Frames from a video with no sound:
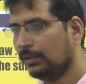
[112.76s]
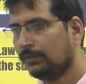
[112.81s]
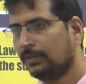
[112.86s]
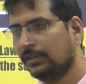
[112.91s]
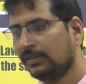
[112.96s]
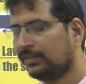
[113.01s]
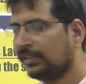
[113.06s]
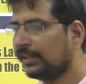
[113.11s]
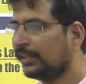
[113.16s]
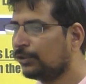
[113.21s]

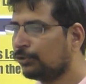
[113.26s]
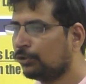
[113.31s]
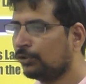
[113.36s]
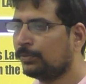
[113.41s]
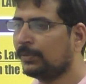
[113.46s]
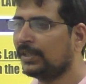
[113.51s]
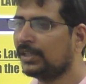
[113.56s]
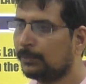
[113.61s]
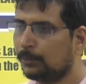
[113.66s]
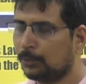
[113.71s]
First thing, it should
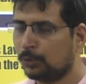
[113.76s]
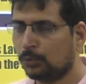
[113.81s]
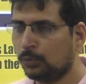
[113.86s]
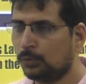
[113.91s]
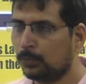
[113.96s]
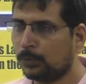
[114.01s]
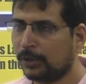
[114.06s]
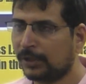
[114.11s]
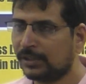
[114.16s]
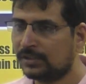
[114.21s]
speak about
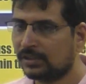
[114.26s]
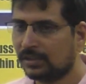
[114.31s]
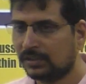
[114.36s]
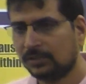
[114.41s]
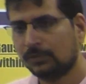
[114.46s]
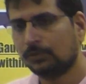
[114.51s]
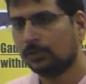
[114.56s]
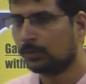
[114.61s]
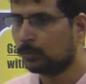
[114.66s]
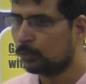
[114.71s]
2-point
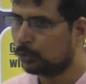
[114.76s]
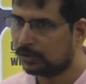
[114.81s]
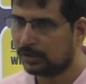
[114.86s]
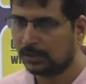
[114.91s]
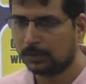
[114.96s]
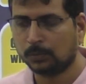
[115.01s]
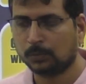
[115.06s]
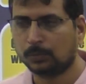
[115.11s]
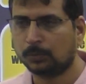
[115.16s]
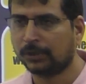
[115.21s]
charges or more
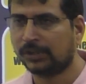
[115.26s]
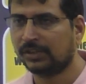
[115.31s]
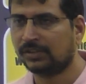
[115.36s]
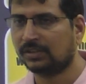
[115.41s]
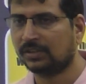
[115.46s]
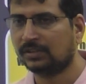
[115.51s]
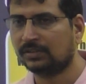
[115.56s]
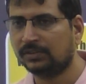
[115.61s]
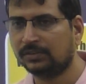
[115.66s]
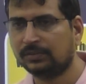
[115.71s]
than 2-point
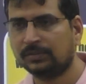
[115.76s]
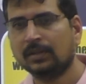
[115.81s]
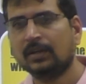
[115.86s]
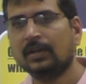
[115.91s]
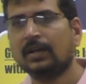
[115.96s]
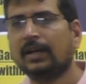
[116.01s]
charges,